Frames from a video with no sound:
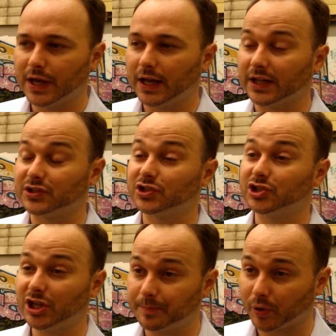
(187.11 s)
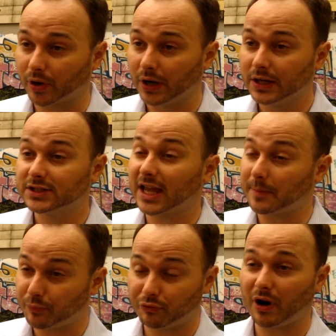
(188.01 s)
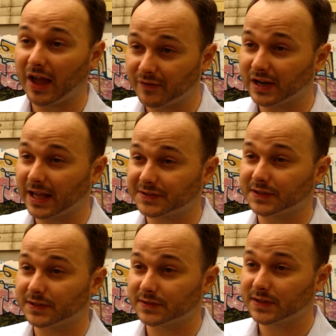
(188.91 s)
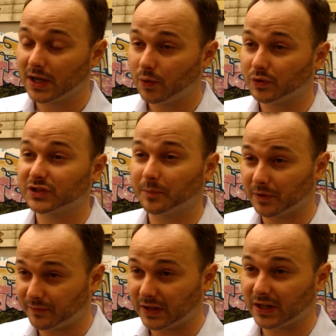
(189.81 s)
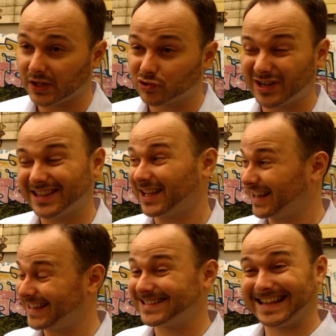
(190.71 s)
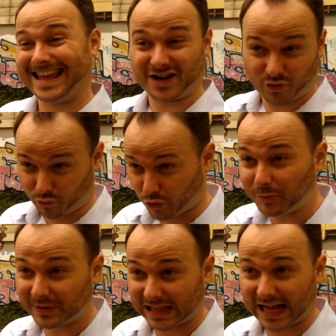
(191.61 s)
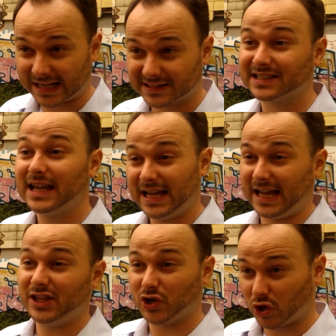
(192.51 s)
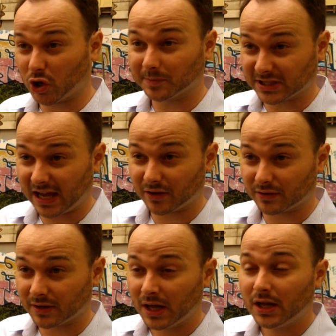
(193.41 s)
it's cheaper to get private lessons with someone via the internet than it is to get a group class in your hometown.